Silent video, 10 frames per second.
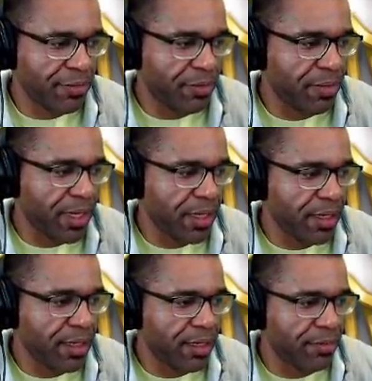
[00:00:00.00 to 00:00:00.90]
uh, for
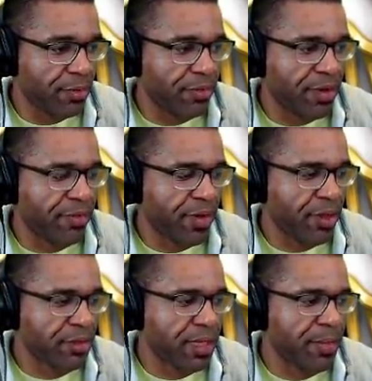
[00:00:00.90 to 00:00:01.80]
me uh, for a very,
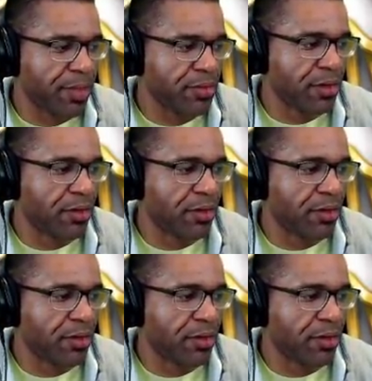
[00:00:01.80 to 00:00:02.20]
very long time here.